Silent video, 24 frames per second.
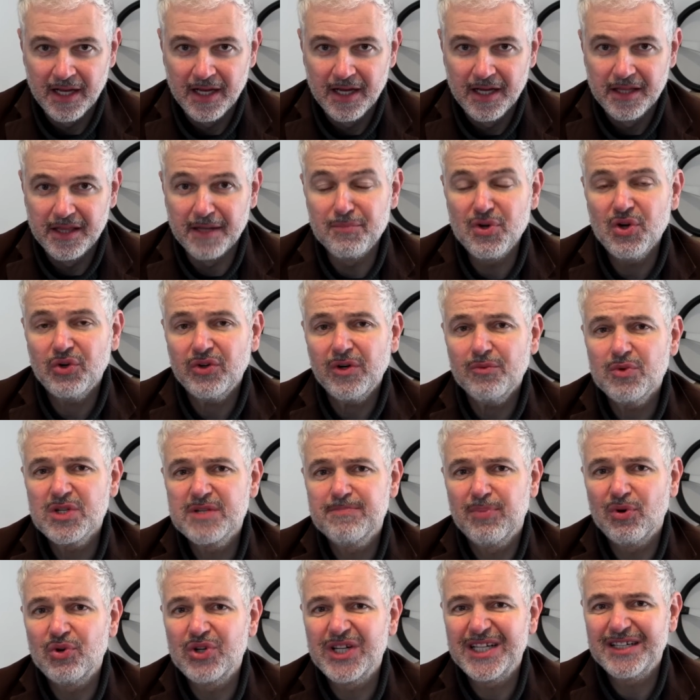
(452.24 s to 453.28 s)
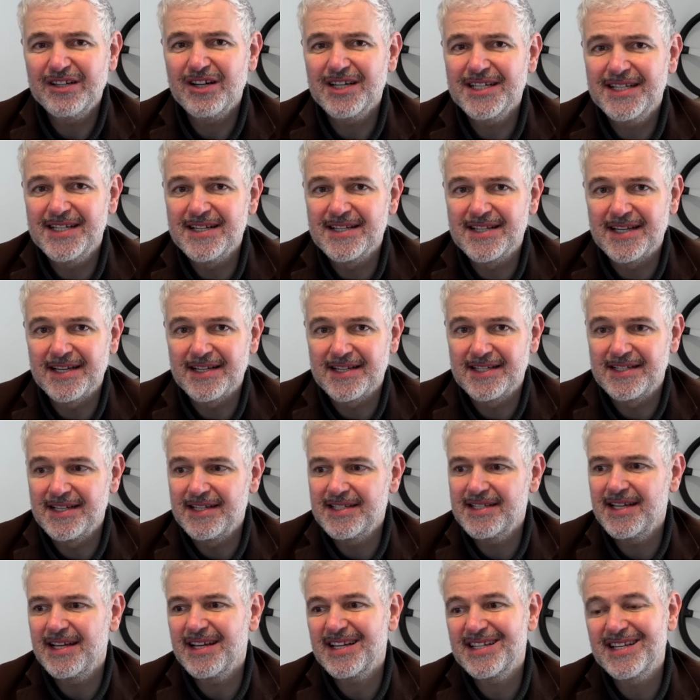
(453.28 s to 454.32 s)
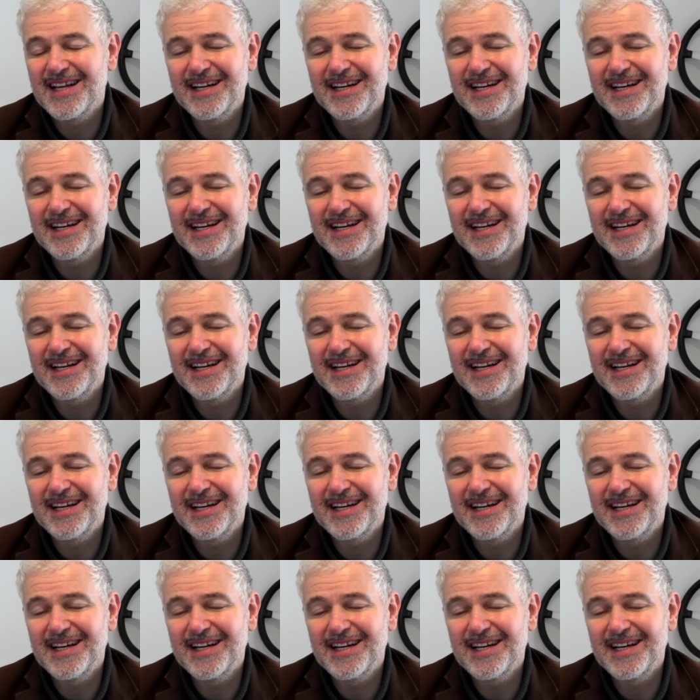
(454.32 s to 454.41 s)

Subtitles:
The Miura was born in 1966,